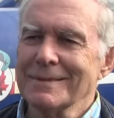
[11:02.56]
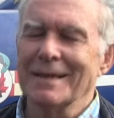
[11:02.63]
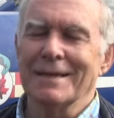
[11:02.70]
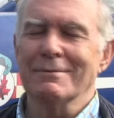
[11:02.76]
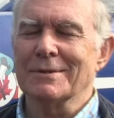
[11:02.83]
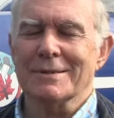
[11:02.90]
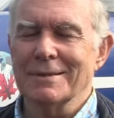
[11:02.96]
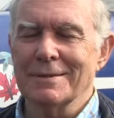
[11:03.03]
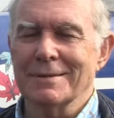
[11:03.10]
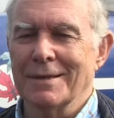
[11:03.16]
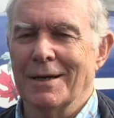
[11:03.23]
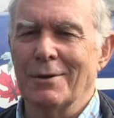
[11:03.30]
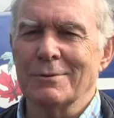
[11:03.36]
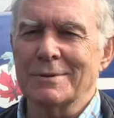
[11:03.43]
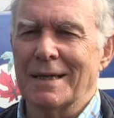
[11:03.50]
it was,
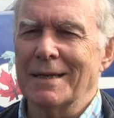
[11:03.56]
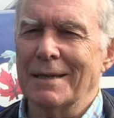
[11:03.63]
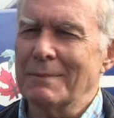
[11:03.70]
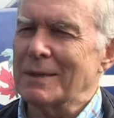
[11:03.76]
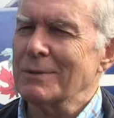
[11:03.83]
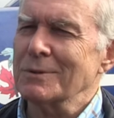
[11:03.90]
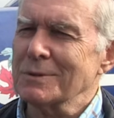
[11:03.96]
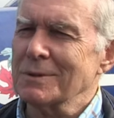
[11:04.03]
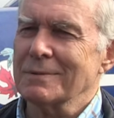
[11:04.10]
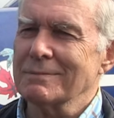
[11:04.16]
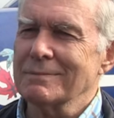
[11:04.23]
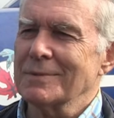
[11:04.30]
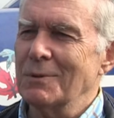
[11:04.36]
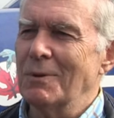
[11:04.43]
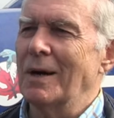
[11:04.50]
the whole dynamic wasn't
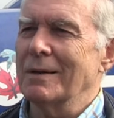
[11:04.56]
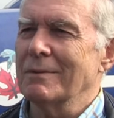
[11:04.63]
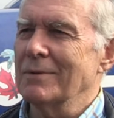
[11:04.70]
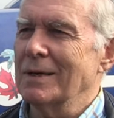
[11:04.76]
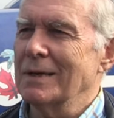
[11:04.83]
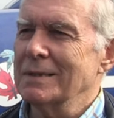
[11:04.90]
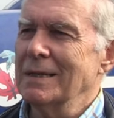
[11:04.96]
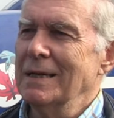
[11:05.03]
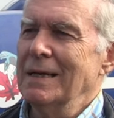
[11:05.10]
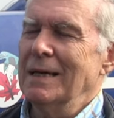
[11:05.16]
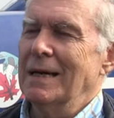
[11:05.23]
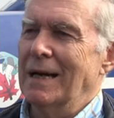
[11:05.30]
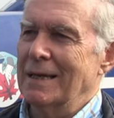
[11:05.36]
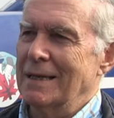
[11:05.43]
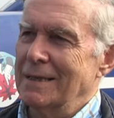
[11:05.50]
quite right.
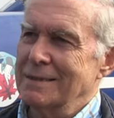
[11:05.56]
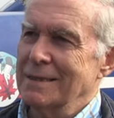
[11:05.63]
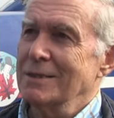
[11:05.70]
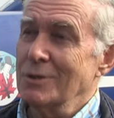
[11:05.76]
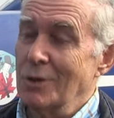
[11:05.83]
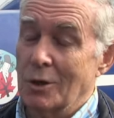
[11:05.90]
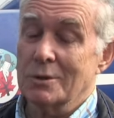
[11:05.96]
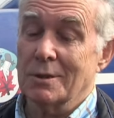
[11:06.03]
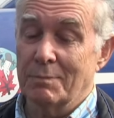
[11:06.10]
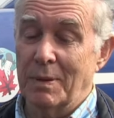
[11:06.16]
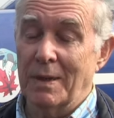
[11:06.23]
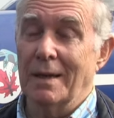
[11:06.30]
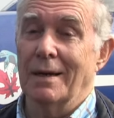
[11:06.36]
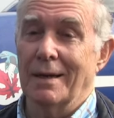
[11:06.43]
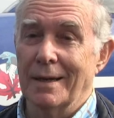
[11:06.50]
And I did not
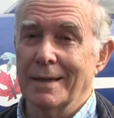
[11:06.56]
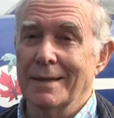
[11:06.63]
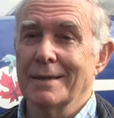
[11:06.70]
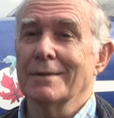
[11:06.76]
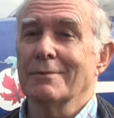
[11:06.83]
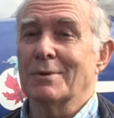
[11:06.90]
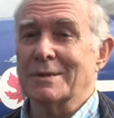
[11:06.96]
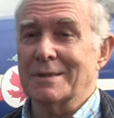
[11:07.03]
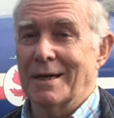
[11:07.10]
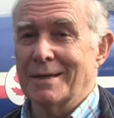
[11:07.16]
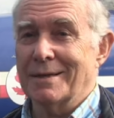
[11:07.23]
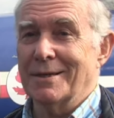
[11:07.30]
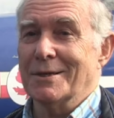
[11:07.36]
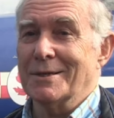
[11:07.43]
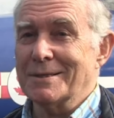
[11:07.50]
apply what
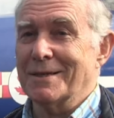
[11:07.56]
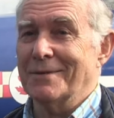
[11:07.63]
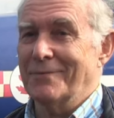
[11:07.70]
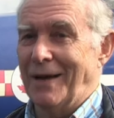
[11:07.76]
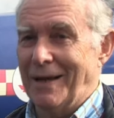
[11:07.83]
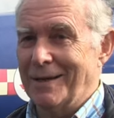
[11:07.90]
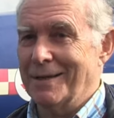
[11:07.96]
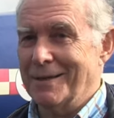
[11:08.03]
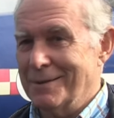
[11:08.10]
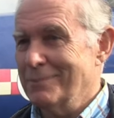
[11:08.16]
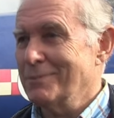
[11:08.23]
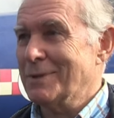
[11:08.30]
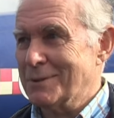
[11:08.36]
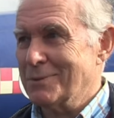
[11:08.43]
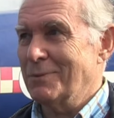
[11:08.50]
I'd learnt at Valley,
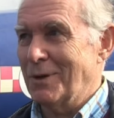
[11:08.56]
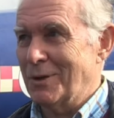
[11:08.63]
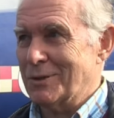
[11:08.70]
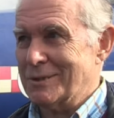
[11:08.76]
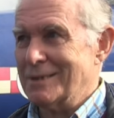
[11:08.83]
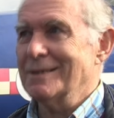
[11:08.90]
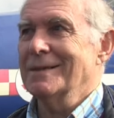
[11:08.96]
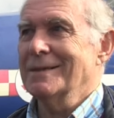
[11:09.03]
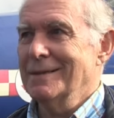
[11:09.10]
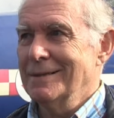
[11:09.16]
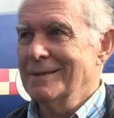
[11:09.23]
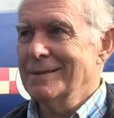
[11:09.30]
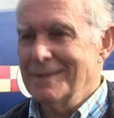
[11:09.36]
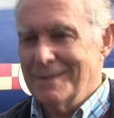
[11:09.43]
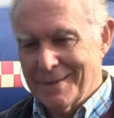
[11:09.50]
which was
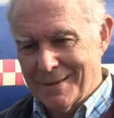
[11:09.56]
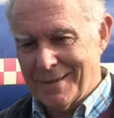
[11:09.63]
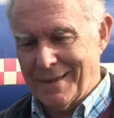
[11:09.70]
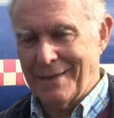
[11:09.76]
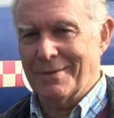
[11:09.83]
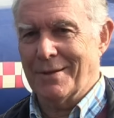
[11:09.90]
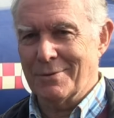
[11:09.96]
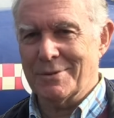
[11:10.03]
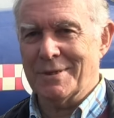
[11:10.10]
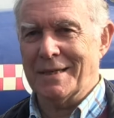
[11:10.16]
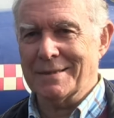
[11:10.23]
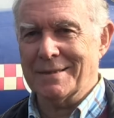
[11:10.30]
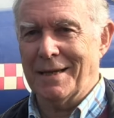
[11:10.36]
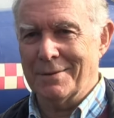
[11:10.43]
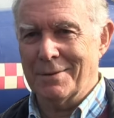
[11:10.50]
get those
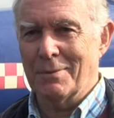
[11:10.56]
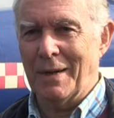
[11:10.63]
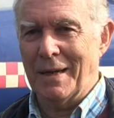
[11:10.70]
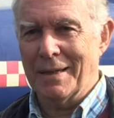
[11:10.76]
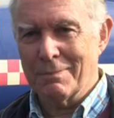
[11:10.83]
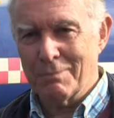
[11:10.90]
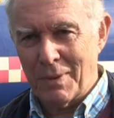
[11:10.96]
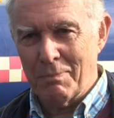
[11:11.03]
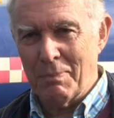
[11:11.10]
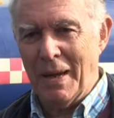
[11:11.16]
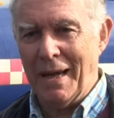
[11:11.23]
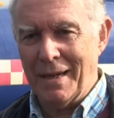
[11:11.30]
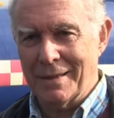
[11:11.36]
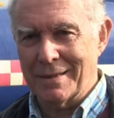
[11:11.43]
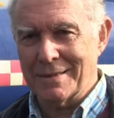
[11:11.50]
things out of the way,
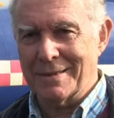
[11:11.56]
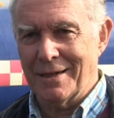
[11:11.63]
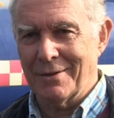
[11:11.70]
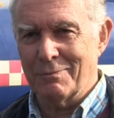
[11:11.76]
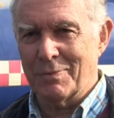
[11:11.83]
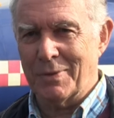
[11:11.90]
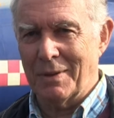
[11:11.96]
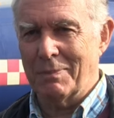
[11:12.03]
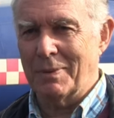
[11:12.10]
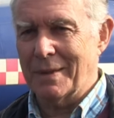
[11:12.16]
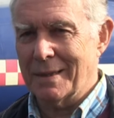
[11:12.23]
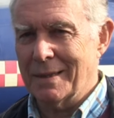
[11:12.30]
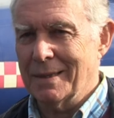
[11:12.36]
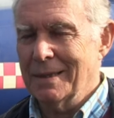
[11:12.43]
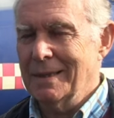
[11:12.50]
prepare yourself
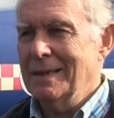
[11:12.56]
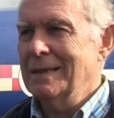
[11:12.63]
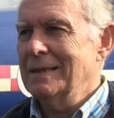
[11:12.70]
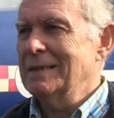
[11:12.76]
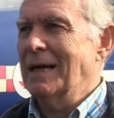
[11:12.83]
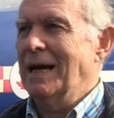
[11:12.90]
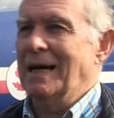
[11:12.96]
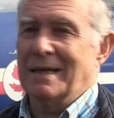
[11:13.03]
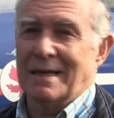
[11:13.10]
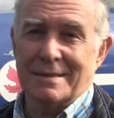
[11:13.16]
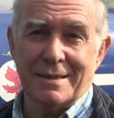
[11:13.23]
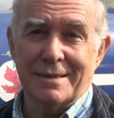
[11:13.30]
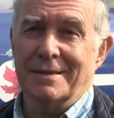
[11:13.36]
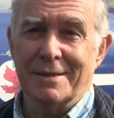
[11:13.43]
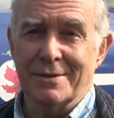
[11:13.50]
properly. And I
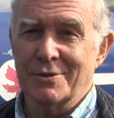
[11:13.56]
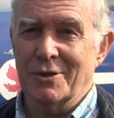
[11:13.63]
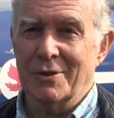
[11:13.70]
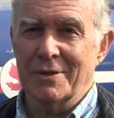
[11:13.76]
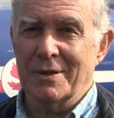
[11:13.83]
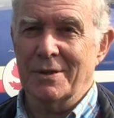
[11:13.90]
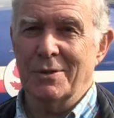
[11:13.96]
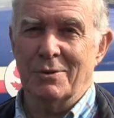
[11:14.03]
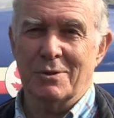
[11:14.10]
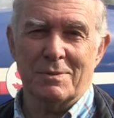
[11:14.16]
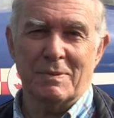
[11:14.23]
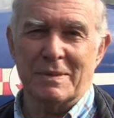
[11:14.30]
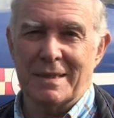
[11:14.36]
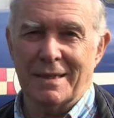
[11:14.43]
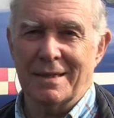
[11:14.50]
didn't enjoy the course
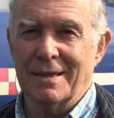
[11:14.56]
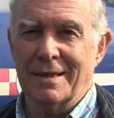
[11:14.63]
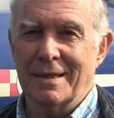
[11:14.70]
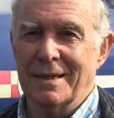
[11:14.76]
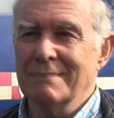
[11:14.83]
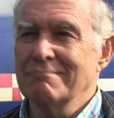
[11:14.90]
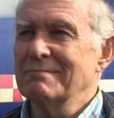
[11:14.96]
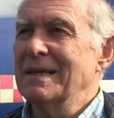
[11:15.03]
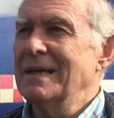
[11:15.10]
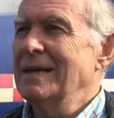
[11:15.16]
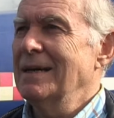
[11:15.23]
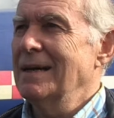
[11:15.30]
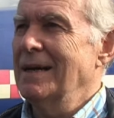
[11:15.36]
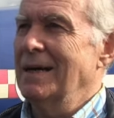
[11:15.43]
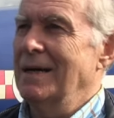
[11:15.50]
particularly.
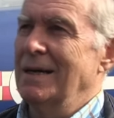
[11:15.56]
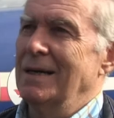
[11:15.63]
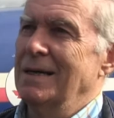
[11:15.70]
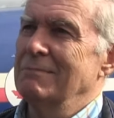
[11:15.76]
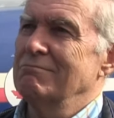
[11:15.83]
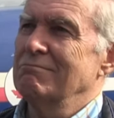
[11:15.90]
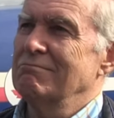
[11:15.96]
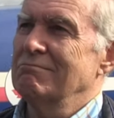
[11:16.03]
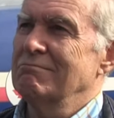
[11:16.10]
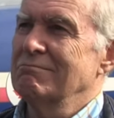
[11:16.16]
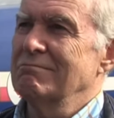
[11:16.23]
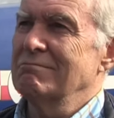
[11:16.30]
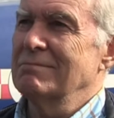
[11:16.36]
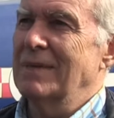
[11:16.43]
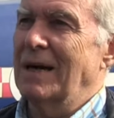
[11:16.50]

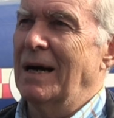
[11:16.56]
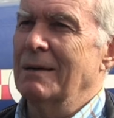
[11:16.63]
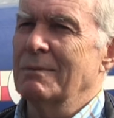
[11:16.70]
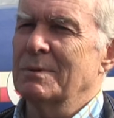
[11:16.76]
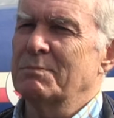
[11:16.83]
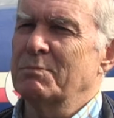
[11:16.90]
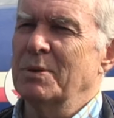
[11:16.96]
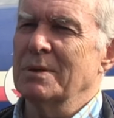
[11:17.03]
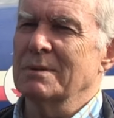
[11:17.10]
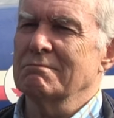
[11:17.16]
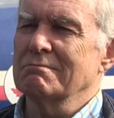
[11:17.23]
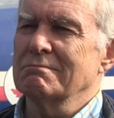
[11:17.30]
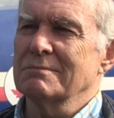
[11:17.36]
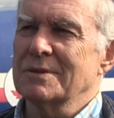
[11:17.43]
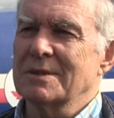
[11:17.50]
I would put
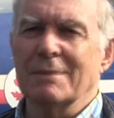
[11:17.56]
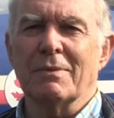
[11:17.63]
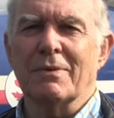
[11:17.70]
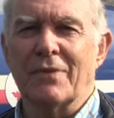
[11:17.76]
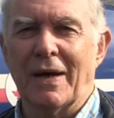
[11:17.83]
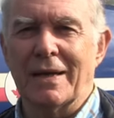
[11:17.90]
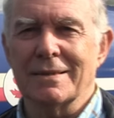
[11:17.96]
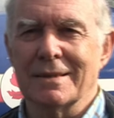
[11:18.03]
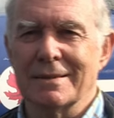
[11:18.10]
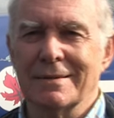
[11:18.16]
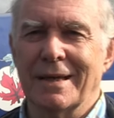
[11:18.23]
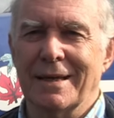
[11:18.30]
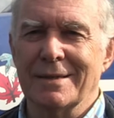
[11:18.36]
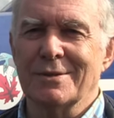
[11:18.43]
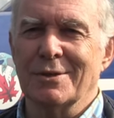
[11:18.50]
some of that at
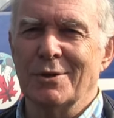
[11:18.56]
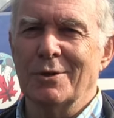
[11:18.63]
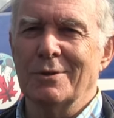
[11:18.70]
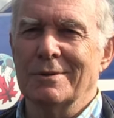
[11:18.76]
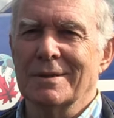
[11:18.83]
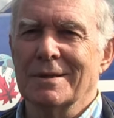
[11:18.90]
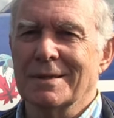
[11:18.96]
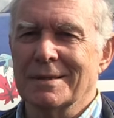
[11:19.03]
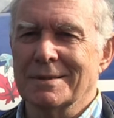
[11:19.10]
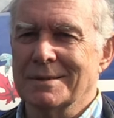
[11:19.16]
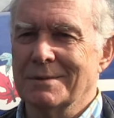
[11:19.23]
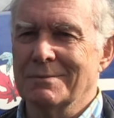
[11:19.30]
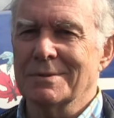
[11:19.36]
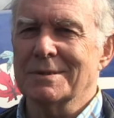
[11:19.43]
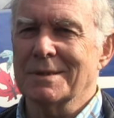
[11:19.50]
their door, because
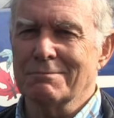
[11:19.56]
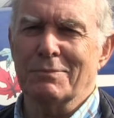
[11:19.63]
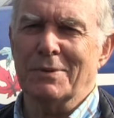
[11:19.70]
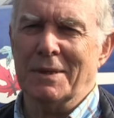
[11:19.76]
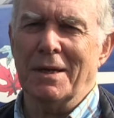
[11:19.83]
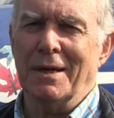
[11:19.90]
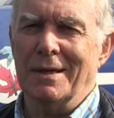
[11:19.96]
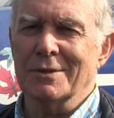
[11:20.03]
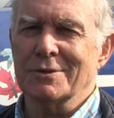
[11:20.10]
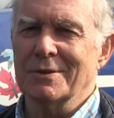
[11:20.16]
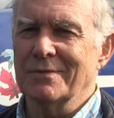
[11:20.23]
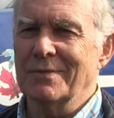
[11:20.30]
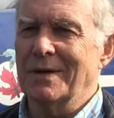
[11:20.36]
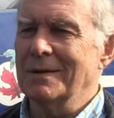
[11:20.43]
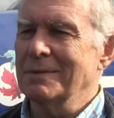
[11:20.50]
it was a pretty harsh
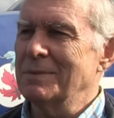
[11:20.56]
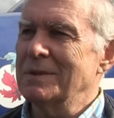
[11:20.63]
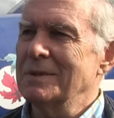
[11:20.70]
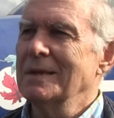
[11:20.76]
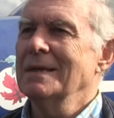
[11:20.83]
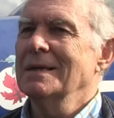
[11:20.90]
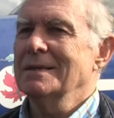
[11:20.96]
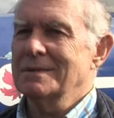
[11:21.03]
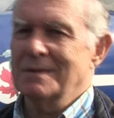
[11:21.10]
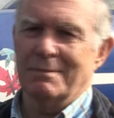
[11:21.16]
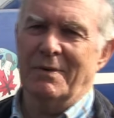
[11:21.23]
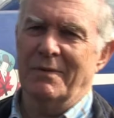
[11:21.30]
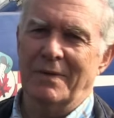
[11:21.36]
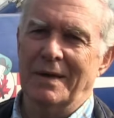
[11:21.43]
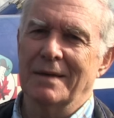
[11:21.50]
environment.
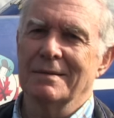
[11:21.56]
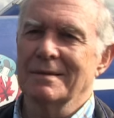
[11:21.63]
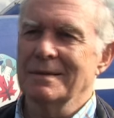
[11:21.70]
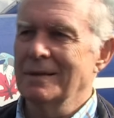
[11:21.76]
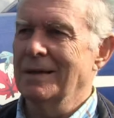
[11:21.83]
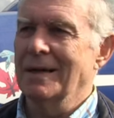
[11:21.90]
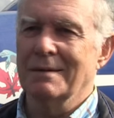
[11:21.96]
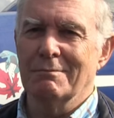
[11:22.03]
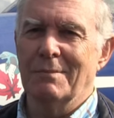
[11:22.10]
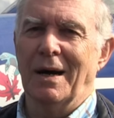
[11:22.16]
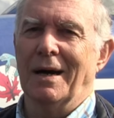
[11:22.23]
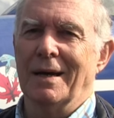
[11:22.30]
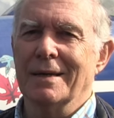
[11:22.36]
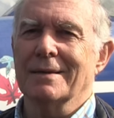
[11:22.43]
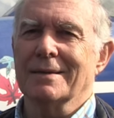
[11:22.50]
Some of it at
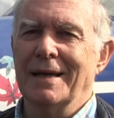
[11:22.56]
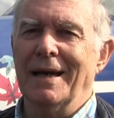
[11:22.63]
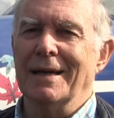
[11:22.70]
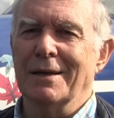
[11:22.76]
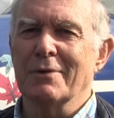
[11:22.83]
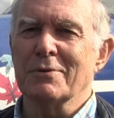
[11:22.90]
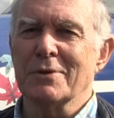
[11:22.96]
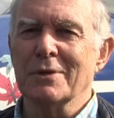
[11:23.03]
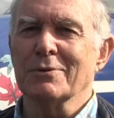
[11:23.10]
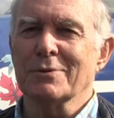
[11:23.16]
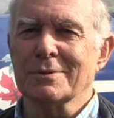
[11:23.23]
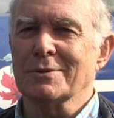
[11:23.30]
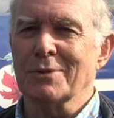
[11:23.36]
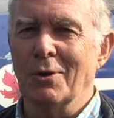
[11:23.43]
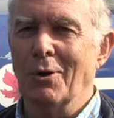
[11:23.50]
my callow youth
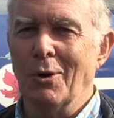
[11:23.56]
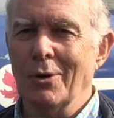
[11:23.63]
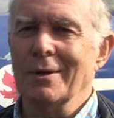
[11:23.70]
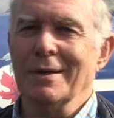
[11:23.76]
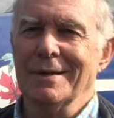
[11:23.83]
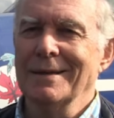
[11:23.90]
door,